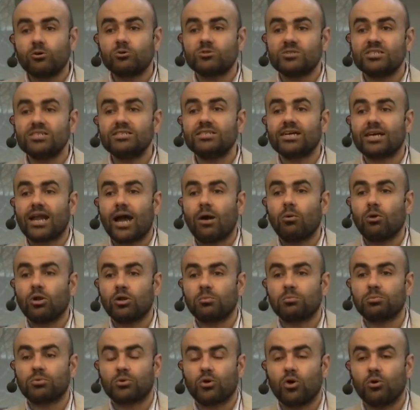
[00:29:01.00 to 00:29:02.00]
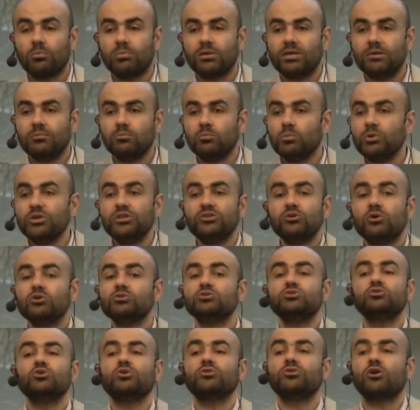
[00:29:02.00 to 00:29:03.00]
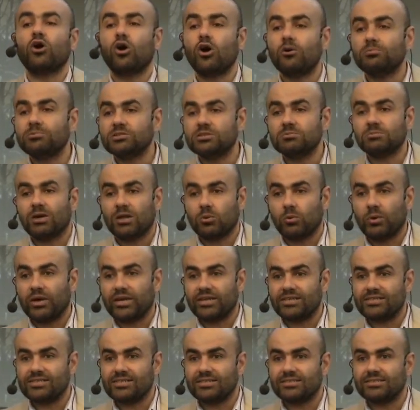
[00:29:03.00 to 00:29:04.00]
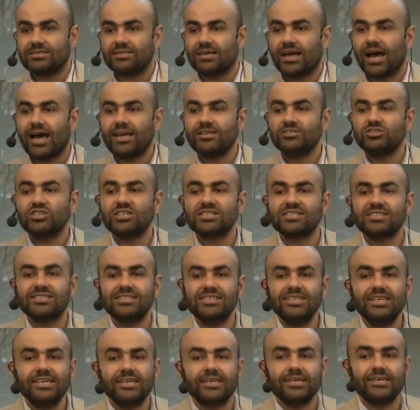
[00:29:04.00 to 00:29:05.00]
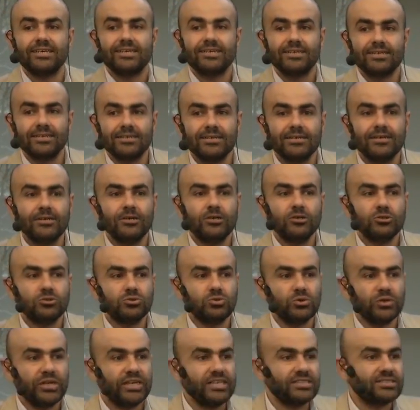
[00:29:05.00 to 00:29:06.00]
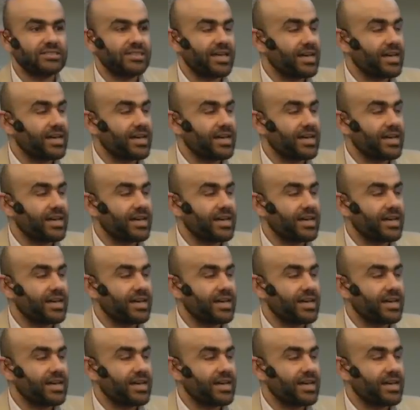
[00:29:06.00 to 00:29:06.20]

consider our problem. We don't know the optimal, where is it? I just seek to reach